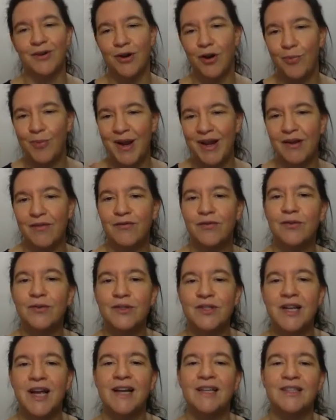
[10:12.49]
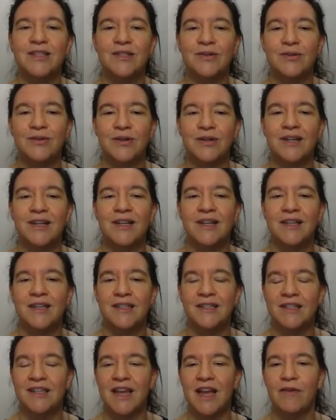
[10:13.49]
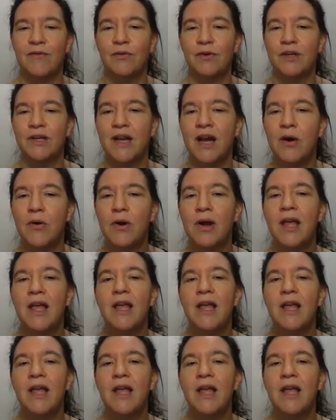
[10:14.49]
go back a few slides or listen carefully now.